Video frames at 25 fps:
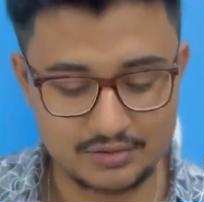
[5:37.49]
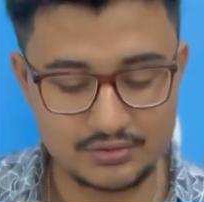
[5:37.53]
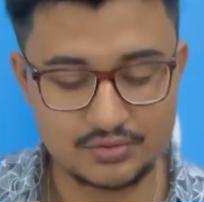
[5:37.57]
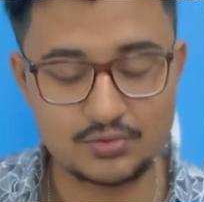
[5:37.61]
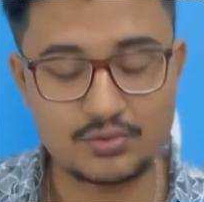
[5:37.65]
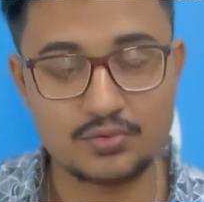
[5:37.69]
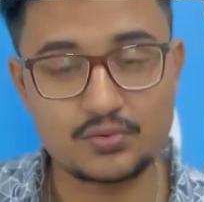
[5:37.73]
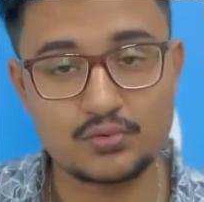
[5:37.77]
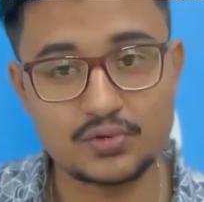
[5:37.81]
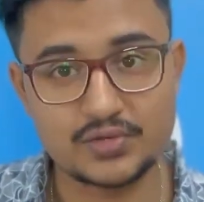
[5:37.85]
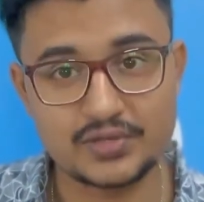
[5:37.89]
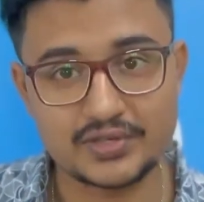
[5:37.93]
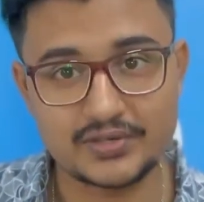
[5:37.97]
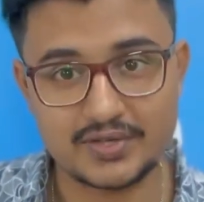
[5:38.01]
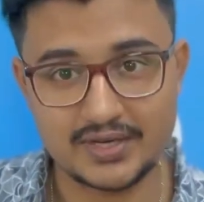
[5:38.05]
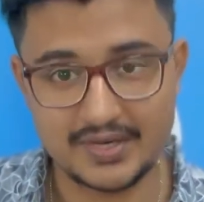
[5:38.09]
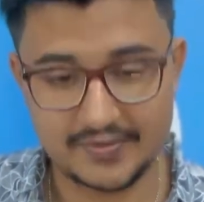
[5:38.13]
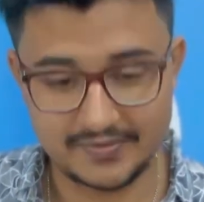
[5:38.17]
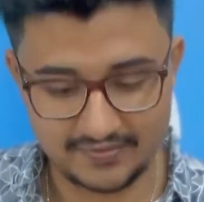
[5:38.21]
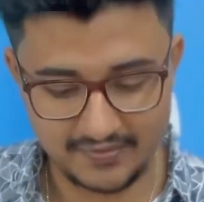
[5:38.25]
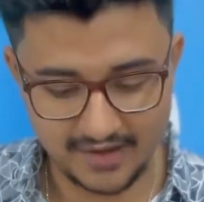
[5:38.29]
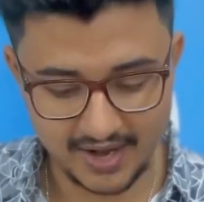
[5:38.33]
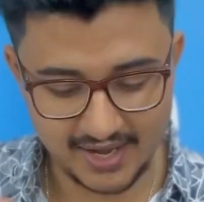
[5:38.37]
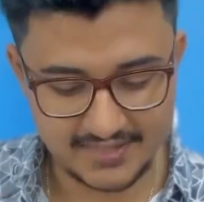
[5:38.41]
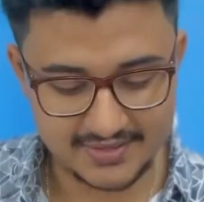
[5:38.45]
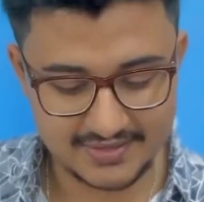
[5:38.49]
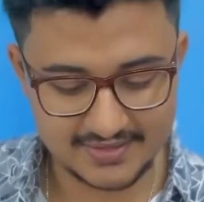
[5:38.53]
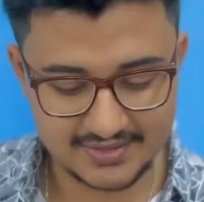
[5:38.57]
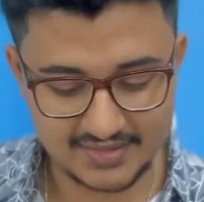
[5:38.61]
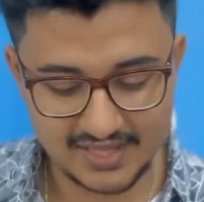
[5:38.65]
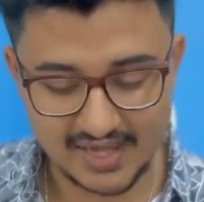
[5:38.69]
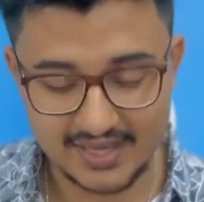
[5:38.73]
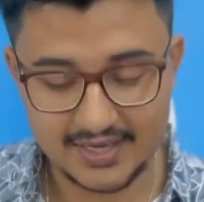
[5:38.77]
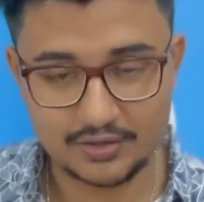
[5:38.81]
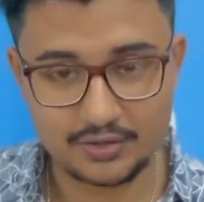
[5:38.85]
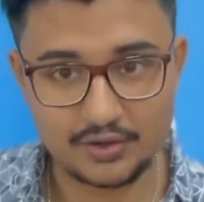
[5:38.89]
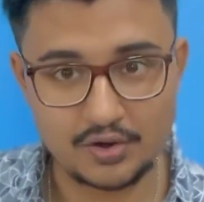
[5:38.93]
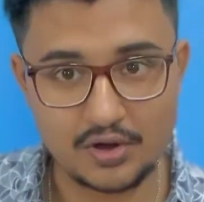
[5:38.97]
you could revise
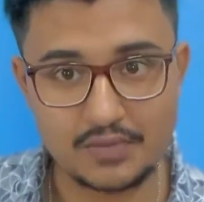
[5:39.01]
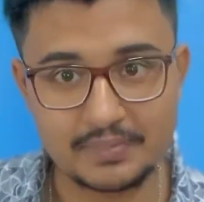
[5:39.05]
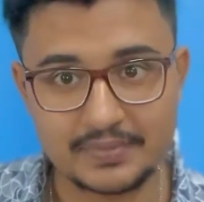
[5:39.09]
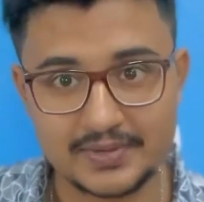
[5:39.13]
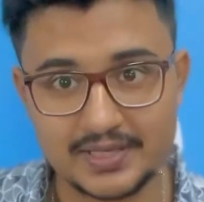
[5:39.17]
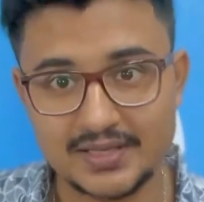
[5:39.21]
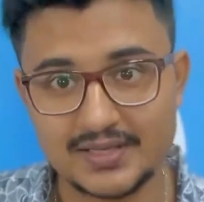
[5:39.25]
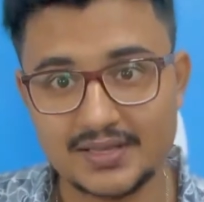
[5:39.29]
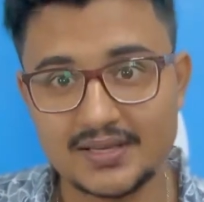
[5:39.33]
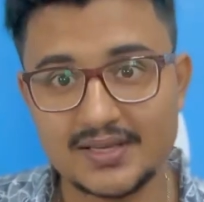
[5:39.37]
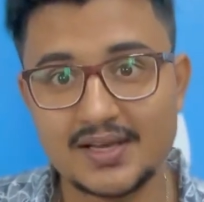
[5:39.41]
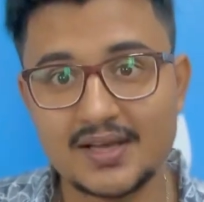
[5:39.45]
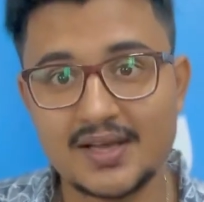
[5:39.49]
that copy.